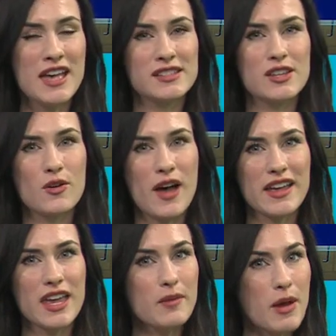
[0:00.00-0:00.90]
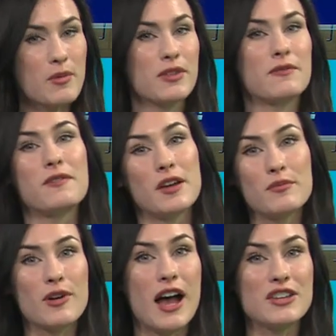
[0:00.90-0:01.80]
So I came up with a
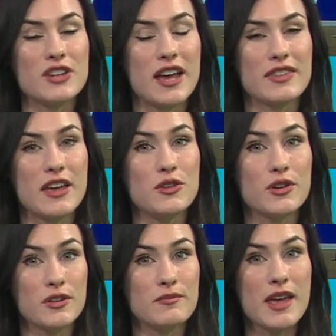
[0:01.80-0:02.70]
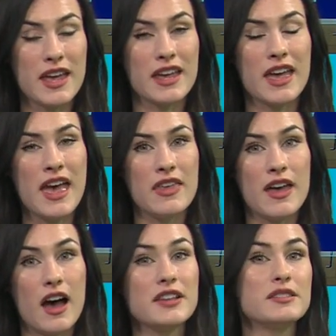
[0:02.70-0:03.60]
fun project that you could make
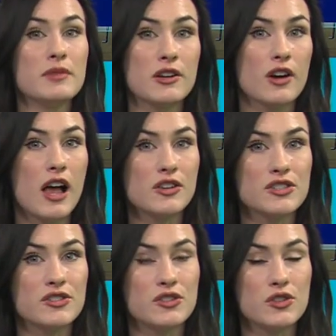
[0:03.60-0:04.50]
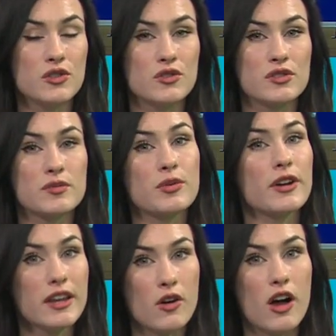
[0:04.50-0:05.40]
that us meteorologists use
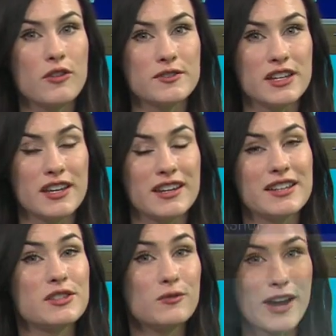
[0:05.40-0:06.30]
pretty often. It's a